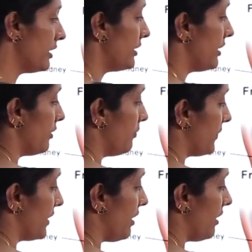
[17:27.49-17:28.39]
The
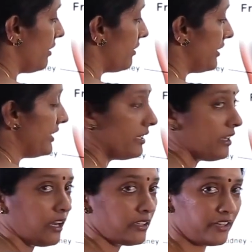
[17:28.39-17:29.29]

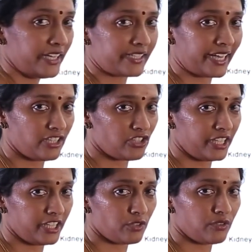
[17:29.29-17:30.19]
renal artery is
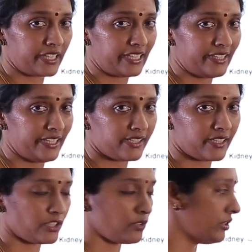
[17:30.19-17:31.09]
entering into the kidneys,
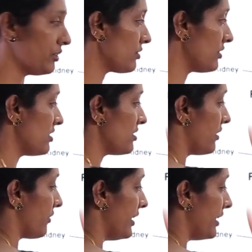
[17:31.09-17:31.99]
I told you. So this is
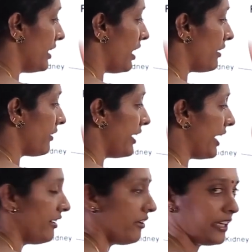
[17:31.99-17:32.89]
a renal artery
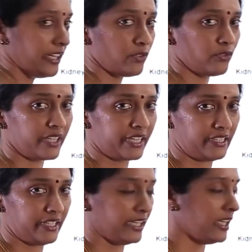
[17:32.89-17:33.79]
entering into the
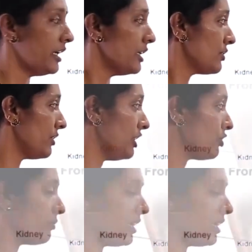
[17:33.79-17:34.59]
kidney. So you need to